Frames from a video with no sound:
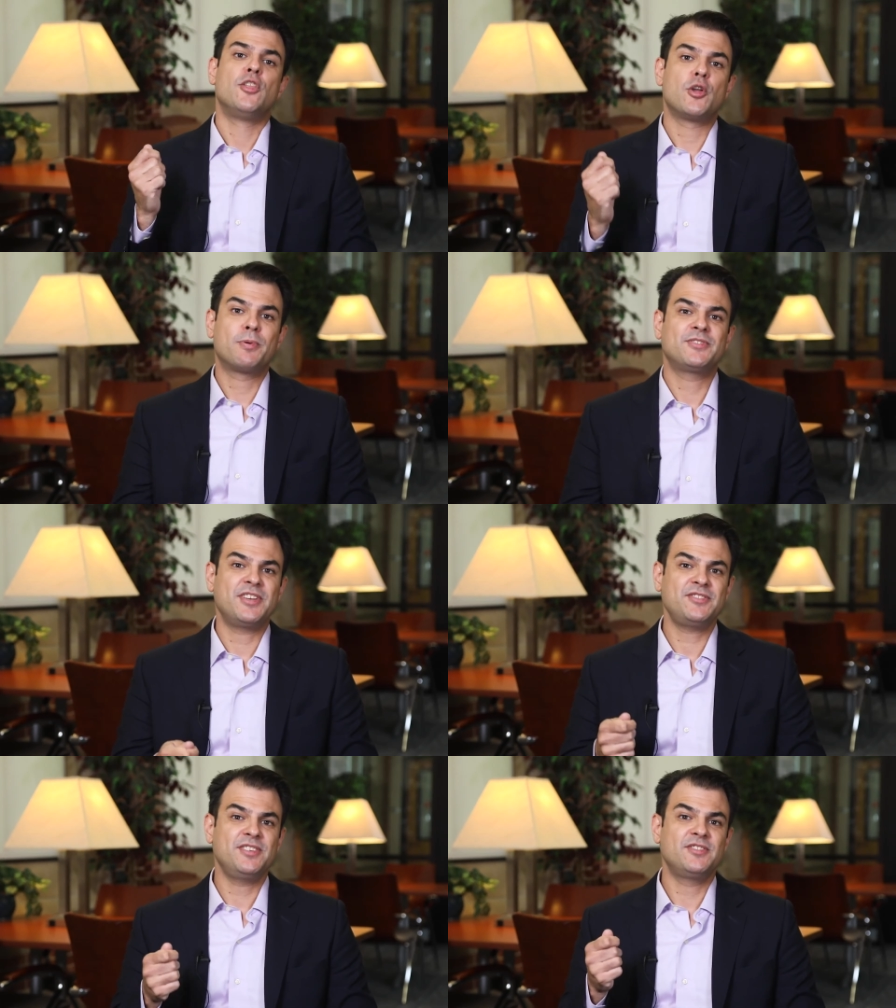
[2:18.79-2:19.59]
Their
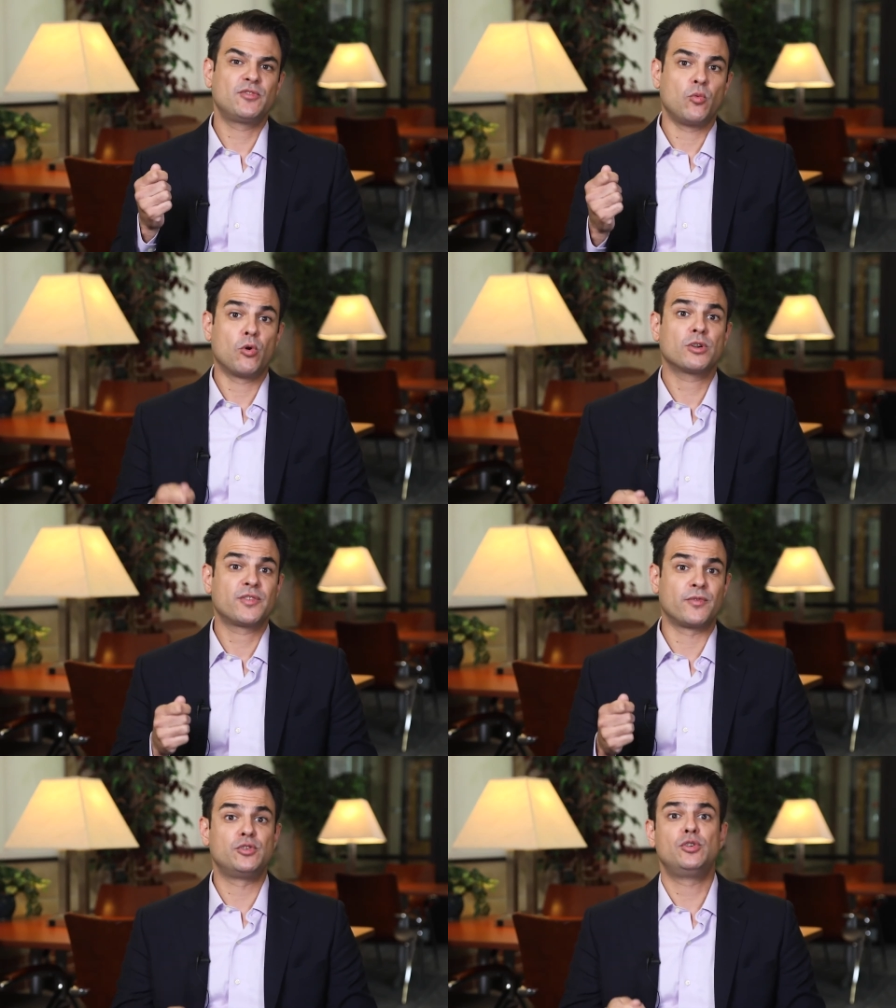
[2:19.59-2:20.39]
persistence works
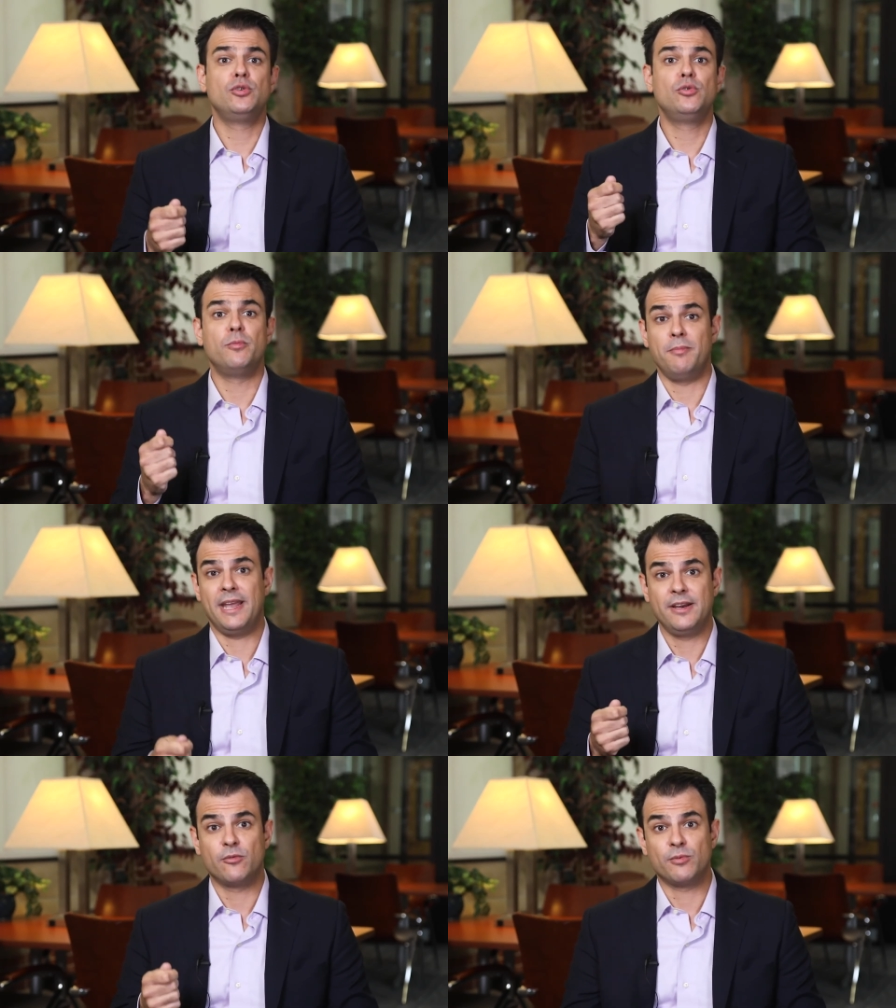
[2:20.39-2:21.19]
for 2
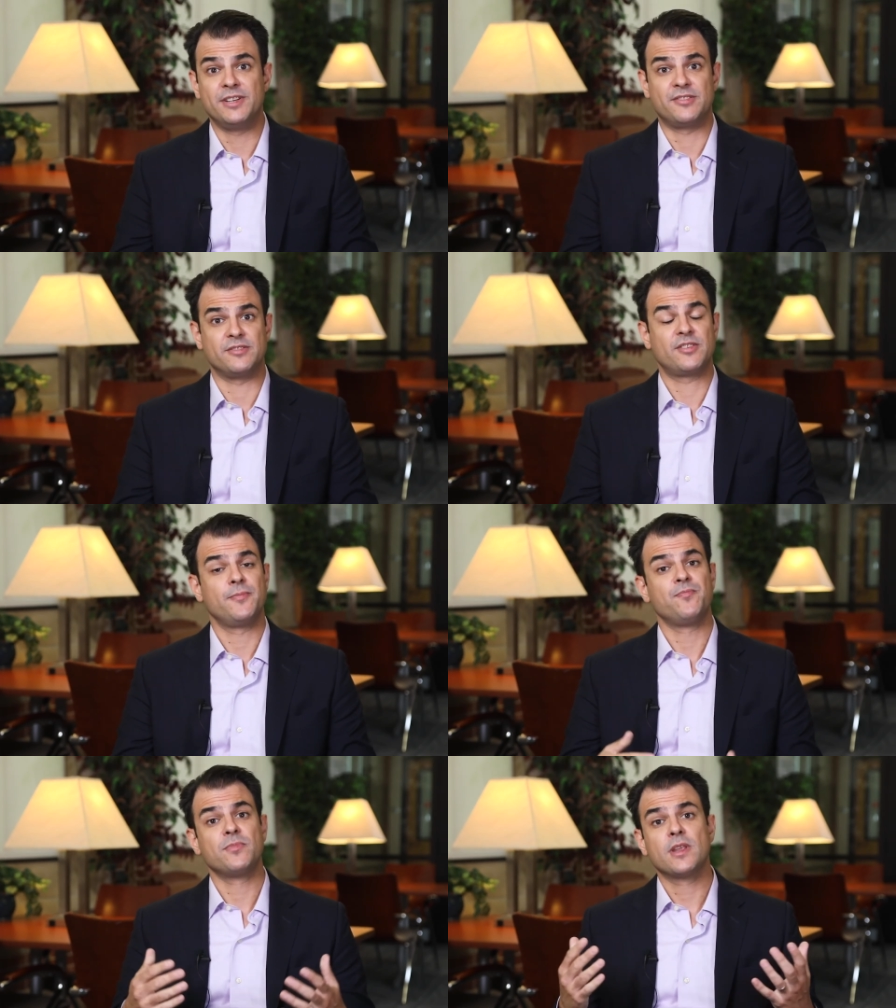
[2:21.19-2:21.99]
main reasons.
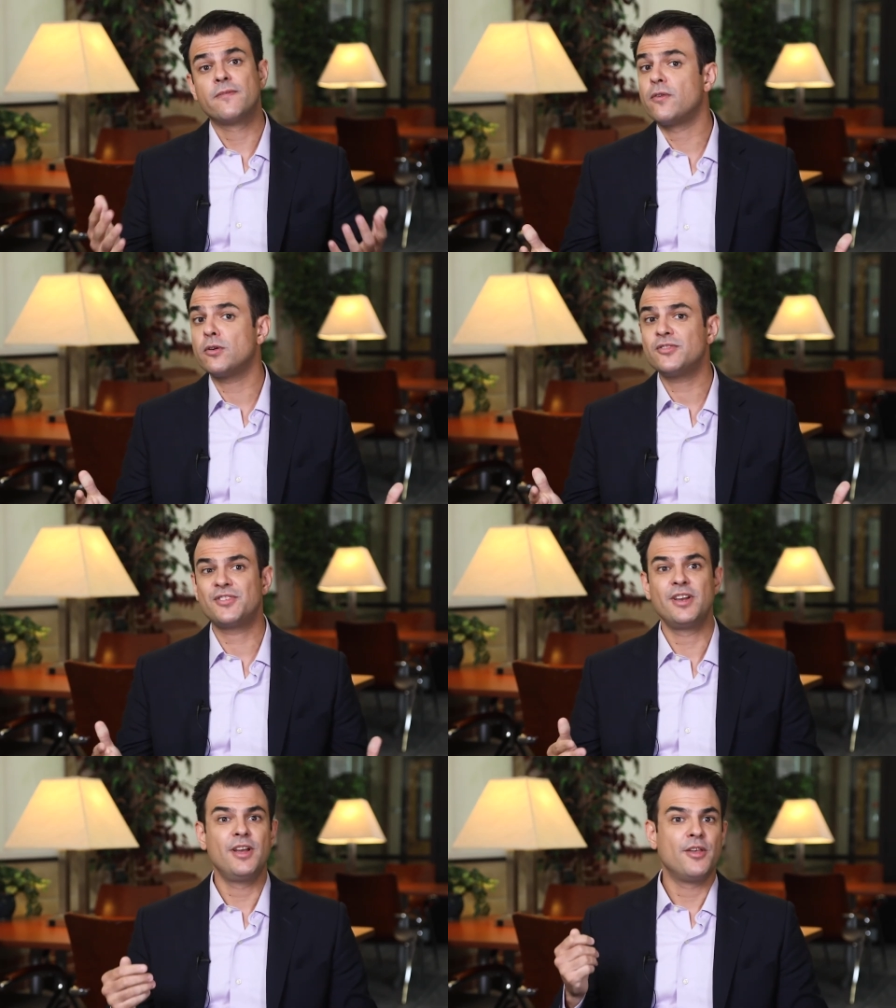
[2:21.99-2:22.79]

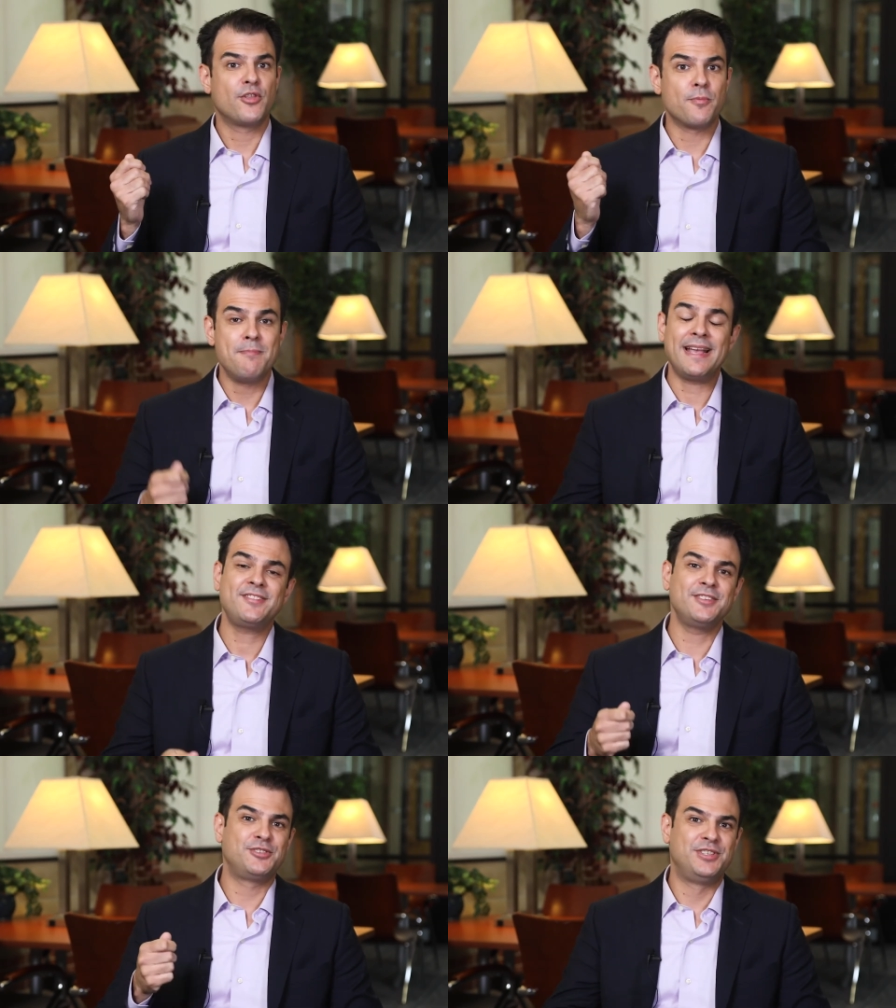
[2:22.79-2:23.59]
First, their
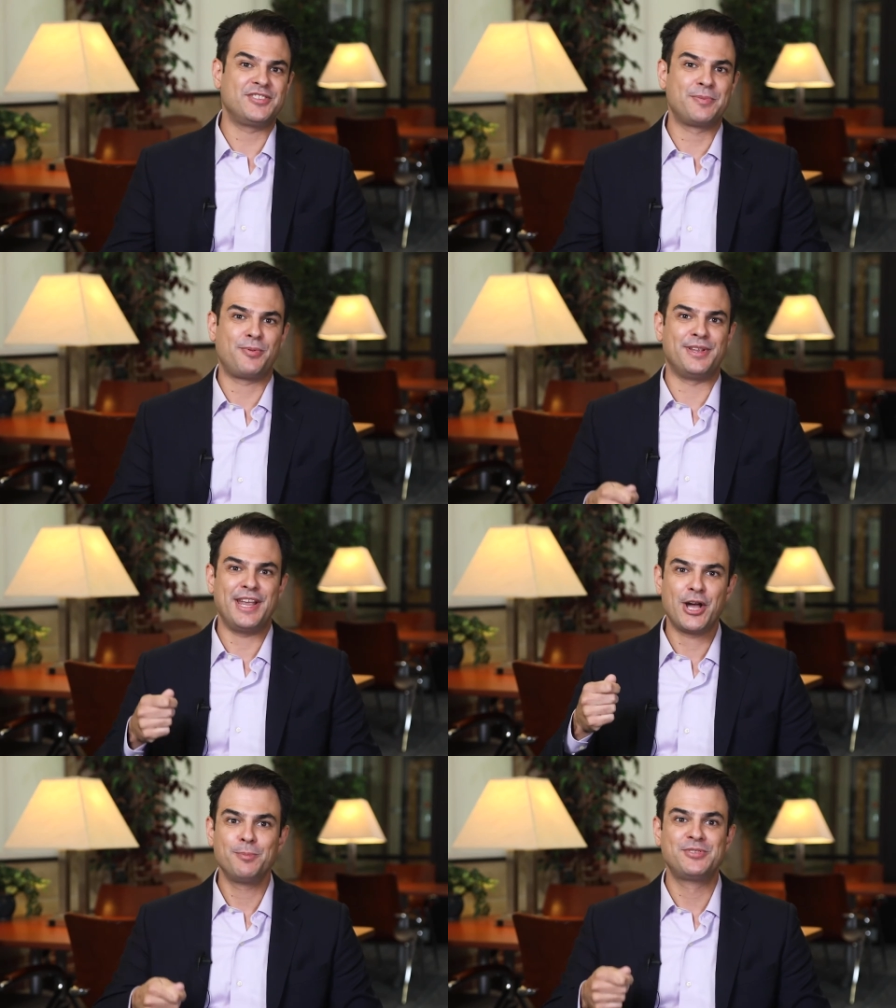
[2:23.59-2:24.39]
message discipline
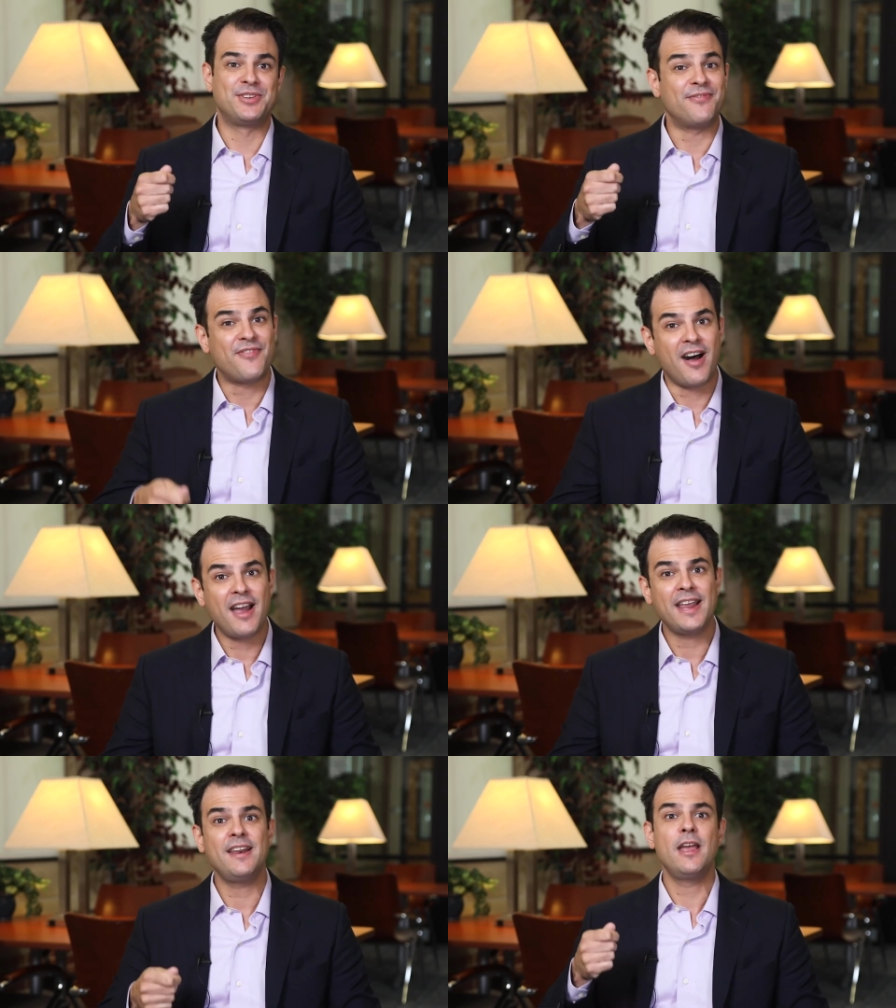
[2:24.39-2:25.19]
helps
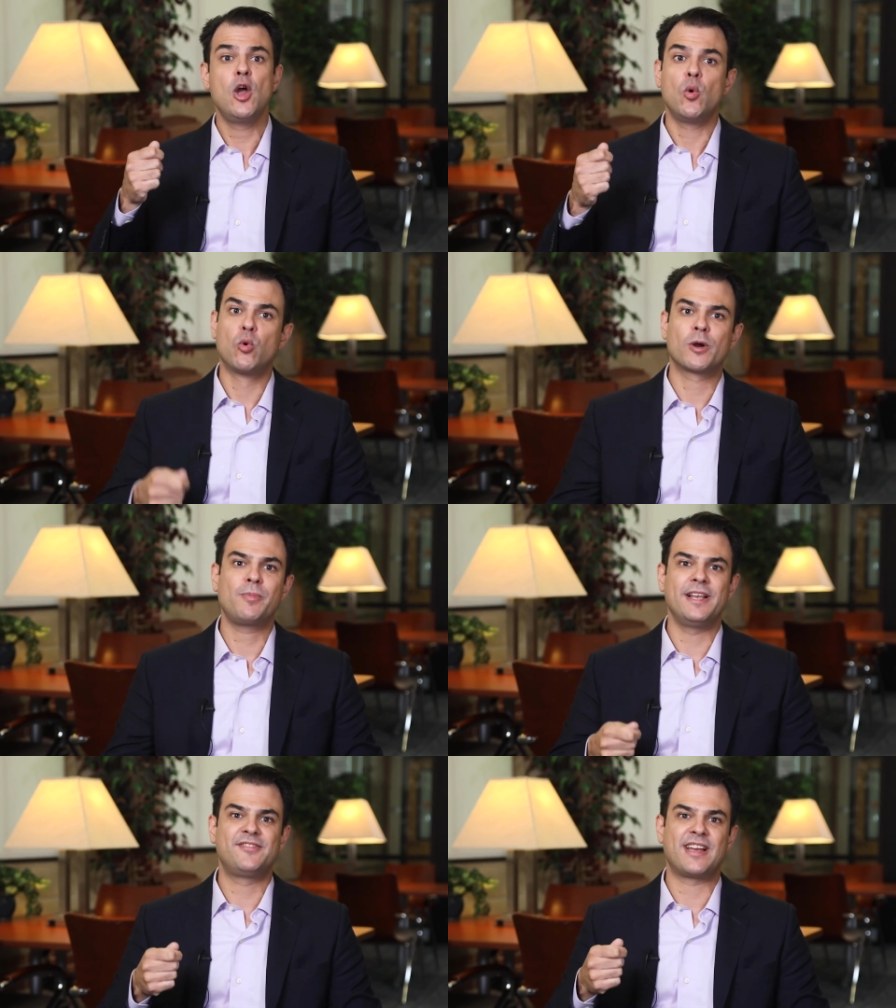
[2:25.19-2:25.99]
define
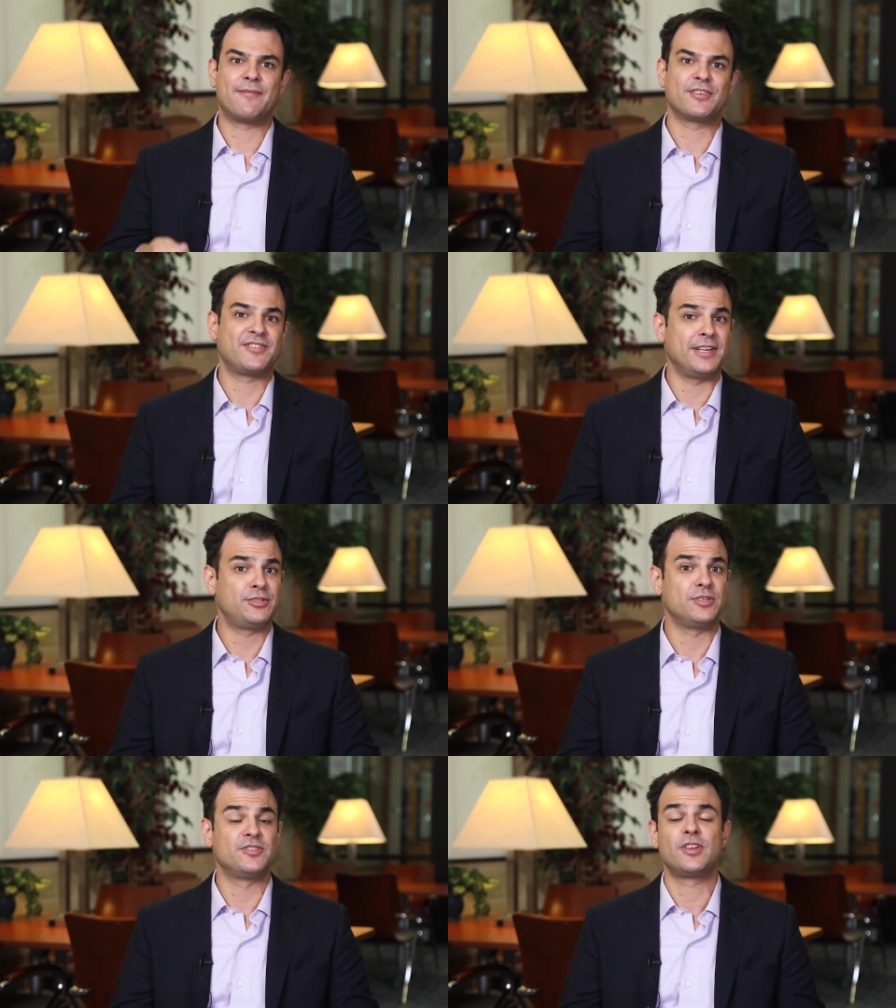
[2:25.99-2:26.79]
workplace
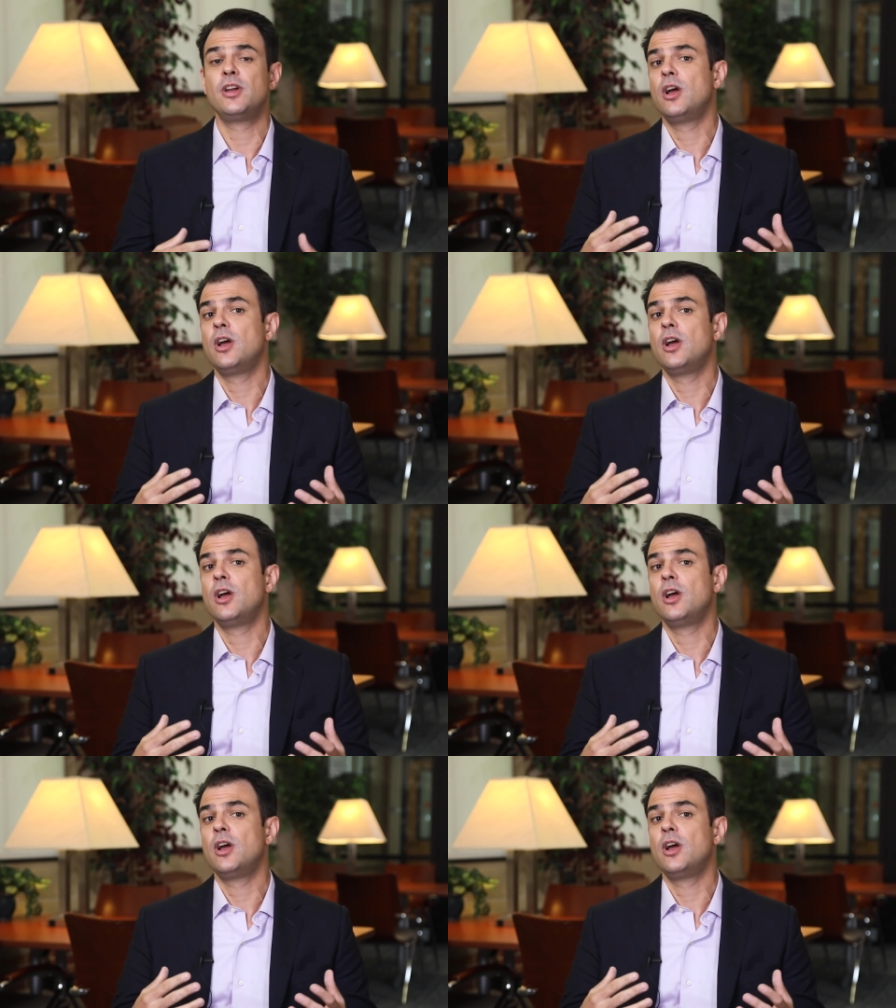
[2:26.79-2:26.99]
conversations